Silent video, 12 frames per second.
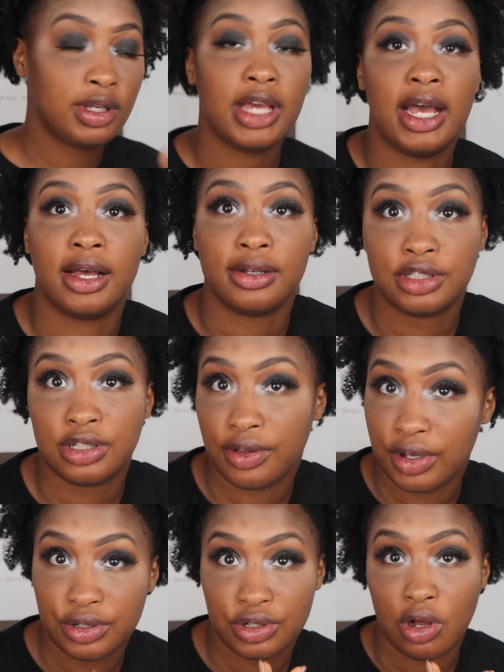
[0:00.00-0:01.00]
yeah, so
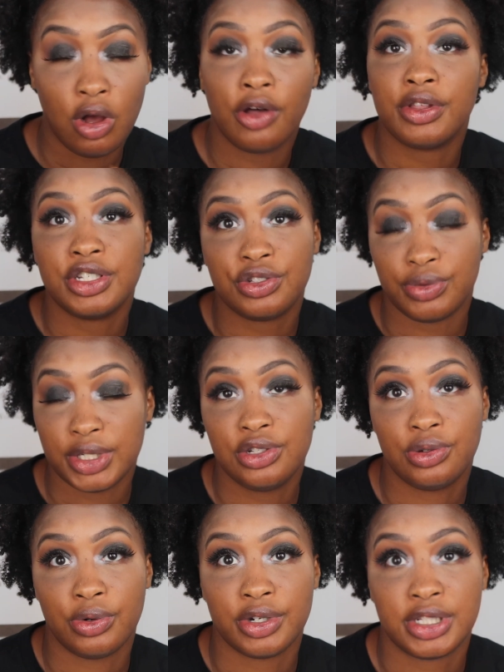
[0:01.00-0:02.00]
there's all these
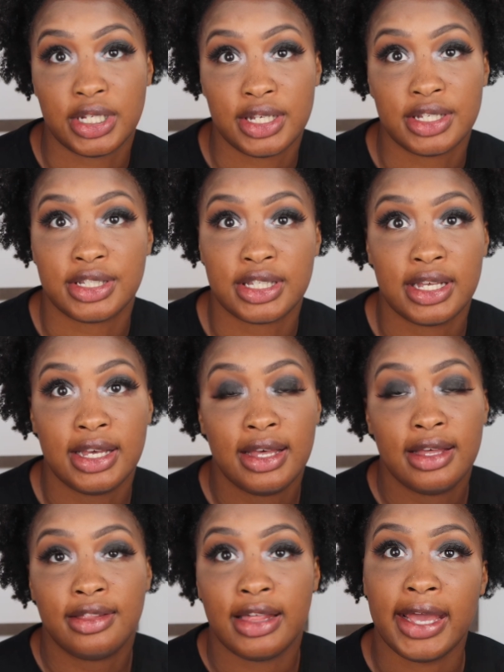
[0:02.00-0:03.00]
resources
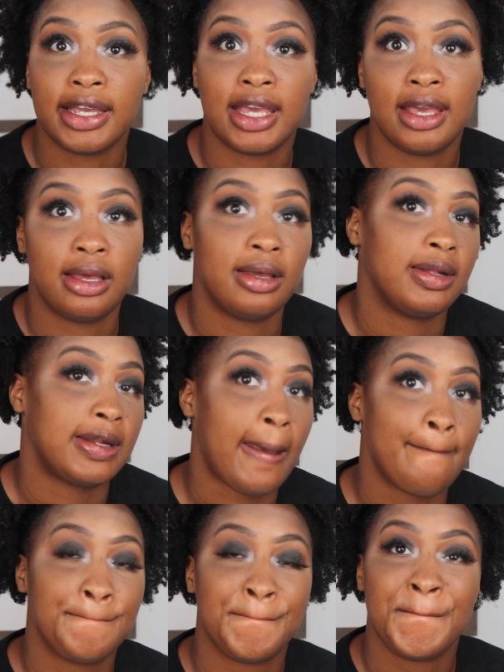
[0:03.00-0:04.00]
that can
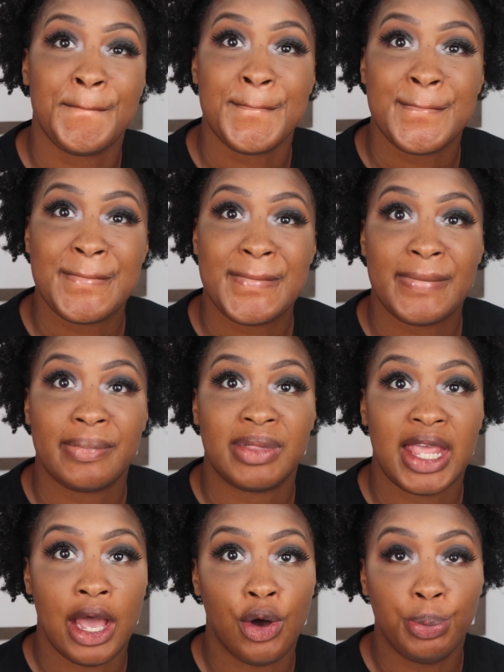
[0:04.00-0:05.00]

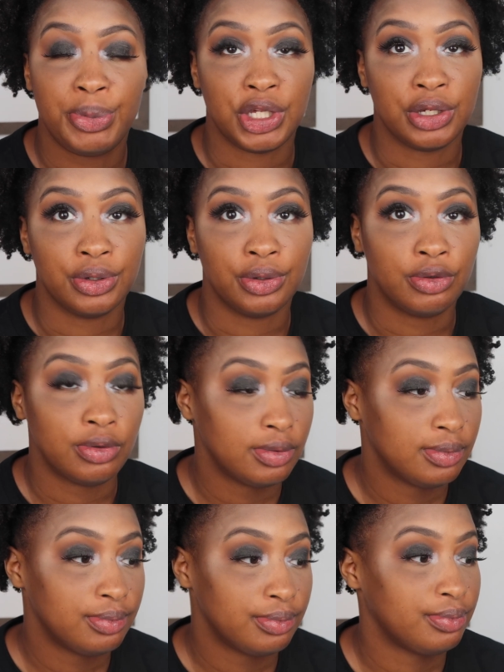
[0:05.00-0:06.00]
help you
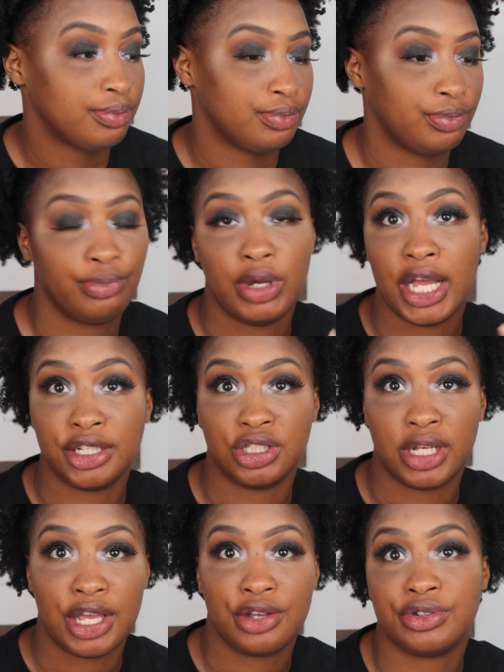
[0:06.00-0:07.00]

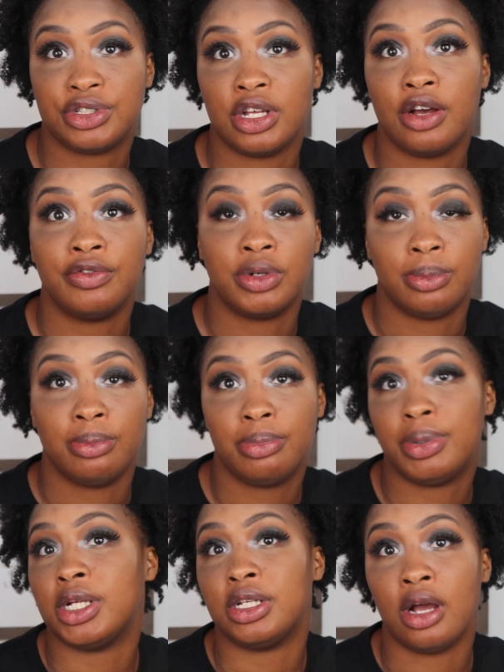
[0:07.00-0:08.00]
educate yourself,
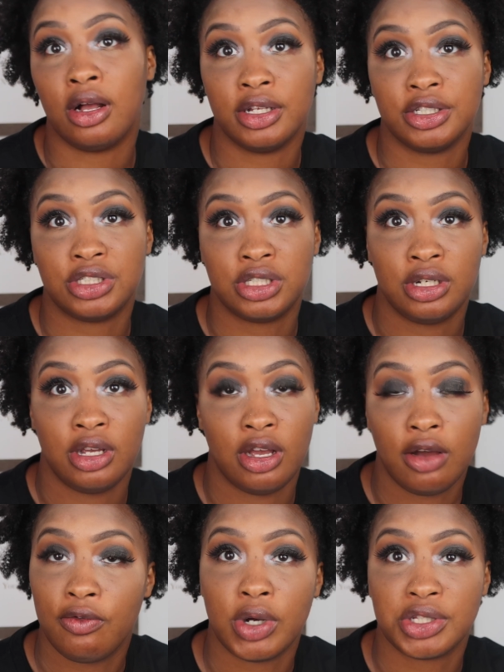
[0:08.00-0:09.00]
put knowledge
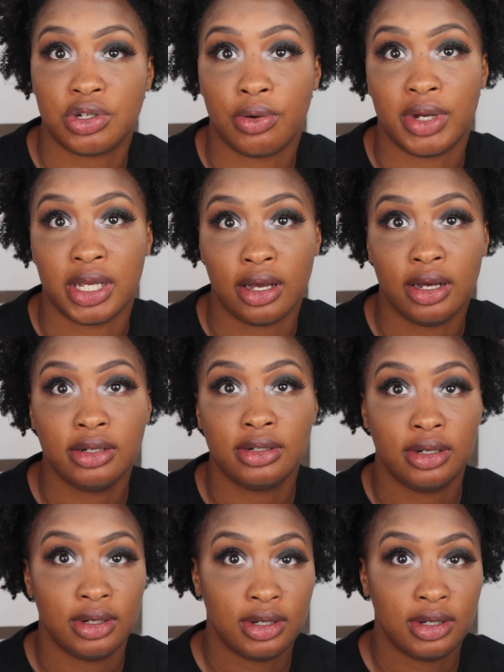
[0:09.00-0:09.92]
of what's going on,